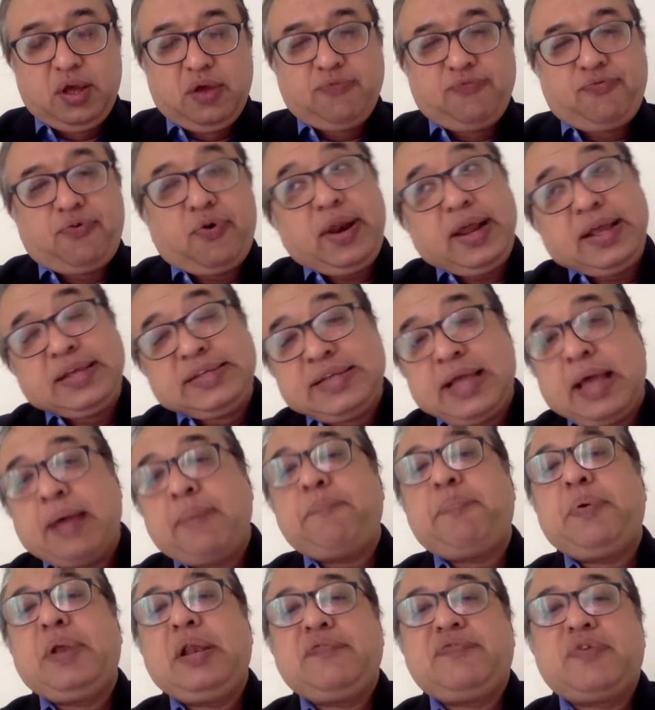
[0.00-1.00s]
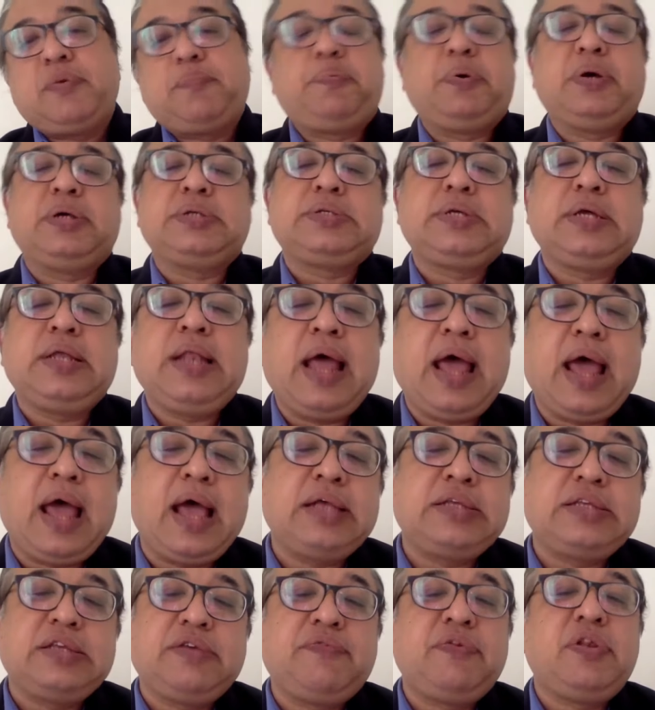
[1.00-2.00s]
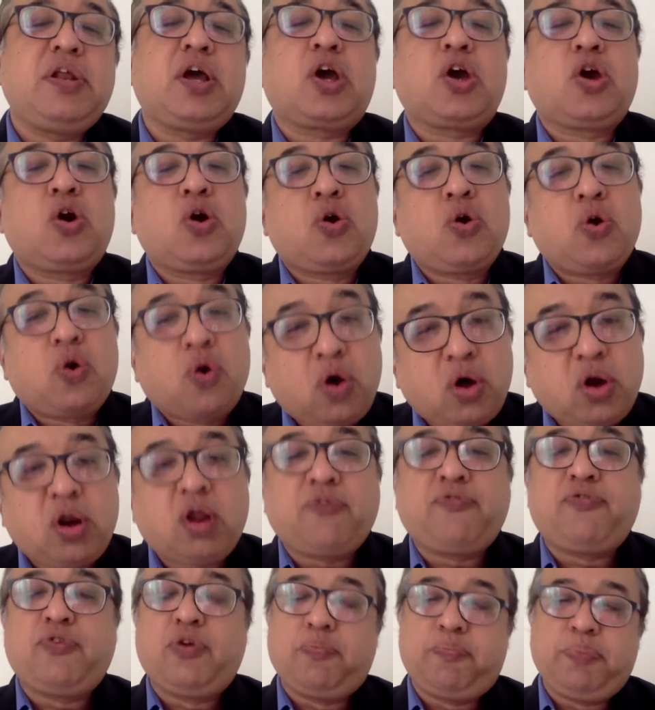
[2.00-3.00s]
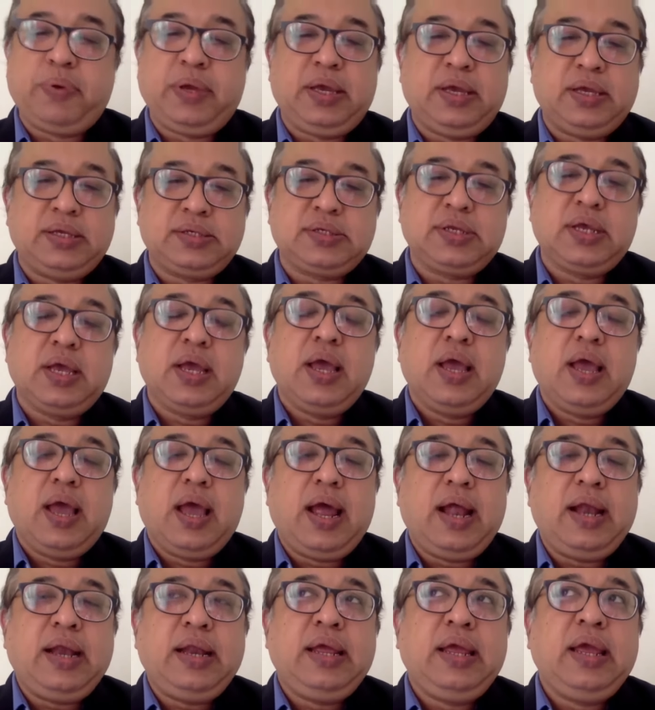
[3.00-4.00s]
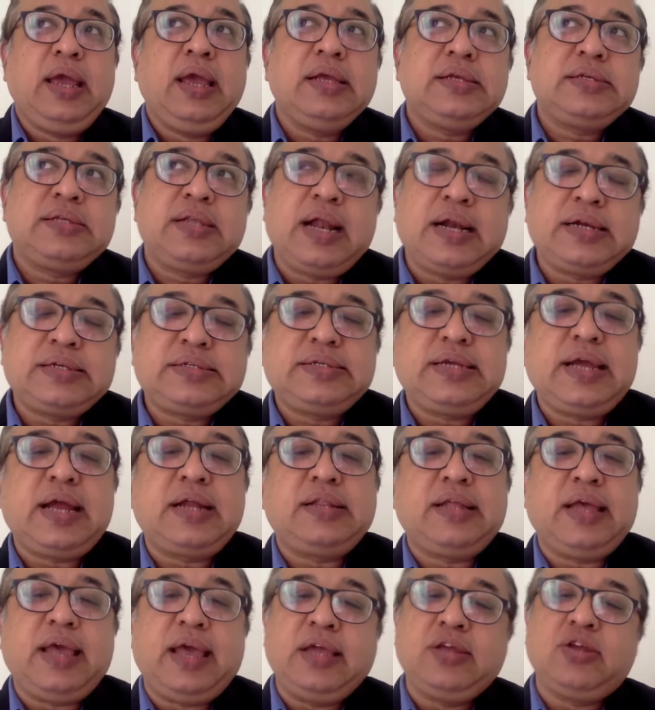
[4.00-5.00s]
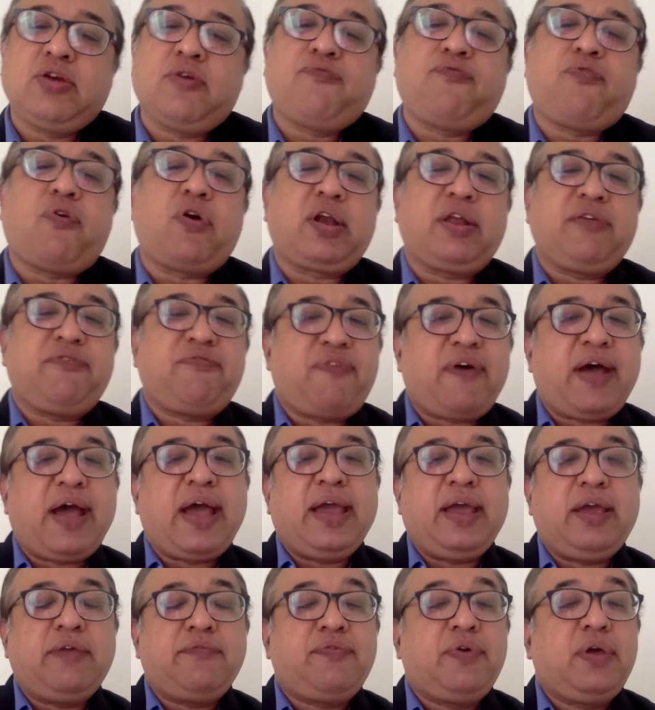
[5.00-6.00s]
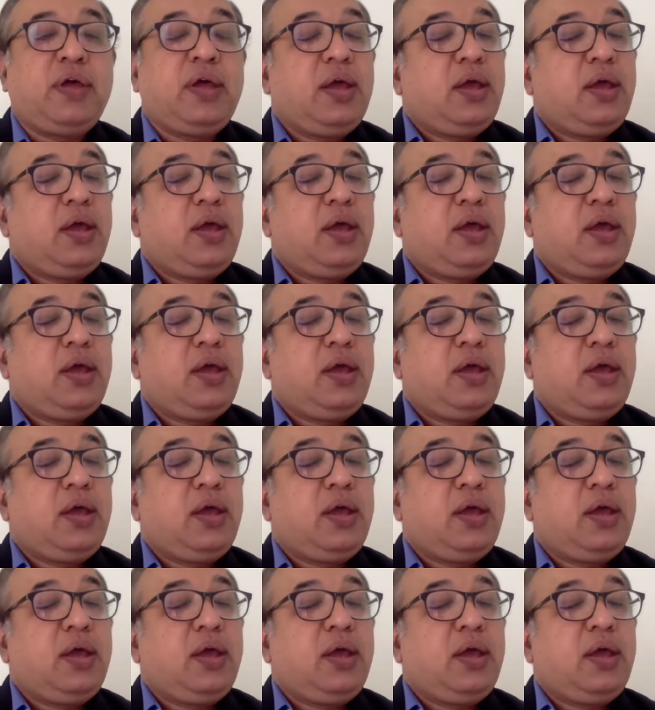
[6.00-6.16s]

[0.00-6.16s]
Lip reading: For example, if a person has even 1 crore of rupees and he is, let's say, at the age of 45,